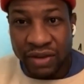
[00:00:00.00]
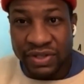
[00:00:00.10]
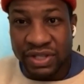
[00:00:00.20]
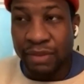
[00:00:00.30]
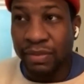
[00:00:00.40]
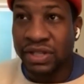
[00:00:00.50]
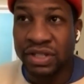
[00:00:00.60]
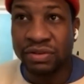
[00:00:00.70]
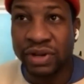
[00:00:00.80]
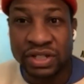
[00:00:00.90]
if it's not my
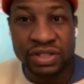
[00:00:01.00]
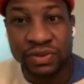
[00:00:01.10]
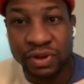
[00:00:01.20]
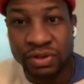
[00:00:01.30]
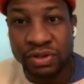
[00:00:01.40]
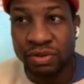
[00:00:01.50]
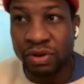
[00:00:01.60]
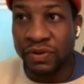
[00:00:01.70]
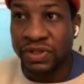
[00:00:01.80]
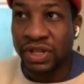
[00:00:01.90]
generation's version
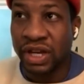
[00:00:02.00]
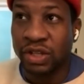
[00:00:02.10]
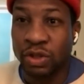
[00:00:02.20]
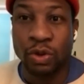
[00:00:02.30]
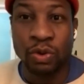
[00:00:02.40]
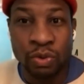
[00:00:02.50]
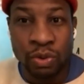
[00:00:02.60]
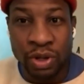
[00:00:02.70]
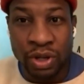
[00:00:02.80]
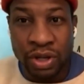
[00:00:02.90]
or if it's not
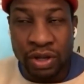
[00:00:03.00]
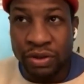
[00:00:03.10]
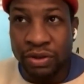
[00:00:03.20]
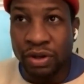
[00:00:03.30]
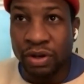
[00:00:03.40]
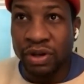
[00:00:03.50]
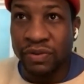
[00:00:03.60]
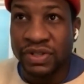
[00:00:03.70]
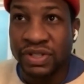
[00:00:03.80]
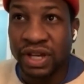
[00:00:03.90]
new, you know,
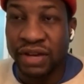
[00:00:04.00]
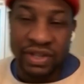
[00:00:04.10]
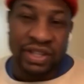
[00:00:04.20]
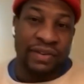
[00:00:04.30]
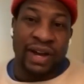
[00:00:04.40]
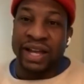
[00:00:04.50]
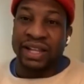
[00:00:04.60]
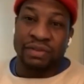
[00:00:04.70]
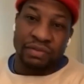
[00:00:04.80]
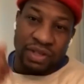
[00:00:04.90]
if it's not if it doesn't have a high
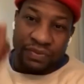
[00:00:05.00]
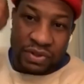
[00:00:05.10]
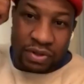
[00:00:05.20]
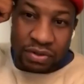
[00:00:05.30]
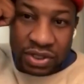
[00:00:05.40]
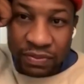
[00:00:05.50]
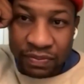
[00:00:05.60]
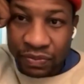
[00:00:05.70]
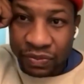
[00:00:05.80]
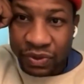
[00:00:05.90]
level of difficulty,
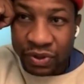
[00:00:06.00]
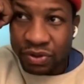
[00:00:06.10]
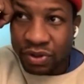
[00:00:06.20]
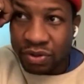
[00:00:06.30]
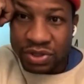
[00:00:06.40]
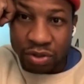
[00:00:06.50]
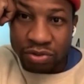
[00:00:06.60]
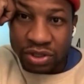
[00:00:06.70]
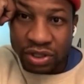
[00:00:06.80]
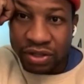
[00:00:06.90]
you know,
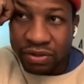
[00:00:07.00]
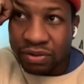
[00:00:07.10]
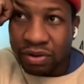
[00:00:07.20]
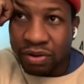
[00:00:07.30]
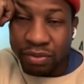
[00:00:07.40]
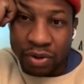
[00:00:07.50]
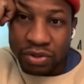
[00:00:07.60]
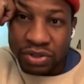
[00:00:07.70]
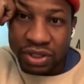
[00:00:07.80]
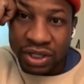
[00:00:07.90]
socially or
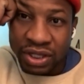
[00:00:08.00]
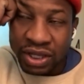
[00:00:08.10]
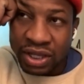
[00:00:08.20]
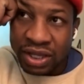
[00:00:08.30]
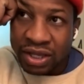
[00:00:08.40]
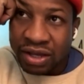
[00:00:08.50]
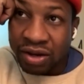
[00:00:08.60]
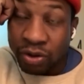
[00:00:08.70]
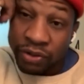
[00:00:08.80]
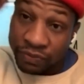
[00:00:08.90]
emotionally
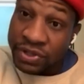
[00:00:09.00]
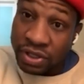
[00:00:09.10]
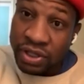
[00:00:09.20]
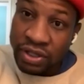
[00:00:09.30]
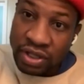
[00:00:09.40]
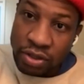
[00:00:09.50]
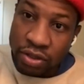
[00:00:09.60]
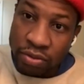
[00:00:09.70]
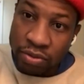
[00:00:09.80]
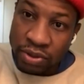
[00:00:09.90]
uh, or physically,
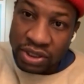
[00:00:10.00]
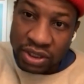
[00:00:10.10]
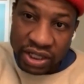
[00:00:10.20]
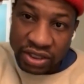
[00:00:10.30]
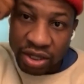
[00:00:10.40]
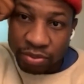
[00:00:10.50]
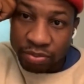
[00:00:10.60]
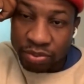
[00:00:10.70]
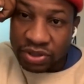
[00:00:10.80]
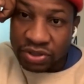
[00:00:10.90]
you know, with these last couple
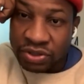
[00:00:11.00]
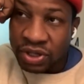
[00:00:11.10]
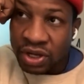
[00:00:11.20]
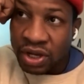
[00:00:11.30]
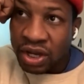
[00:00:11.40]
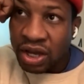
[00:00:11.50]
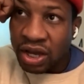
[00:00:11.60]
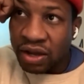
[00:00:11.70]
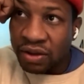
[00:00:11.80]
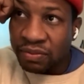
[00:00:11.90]
mm. pictures,
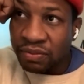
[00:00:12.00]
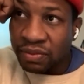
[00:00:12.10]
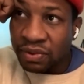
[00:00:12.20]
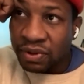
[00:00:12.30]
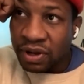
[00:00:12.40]
um,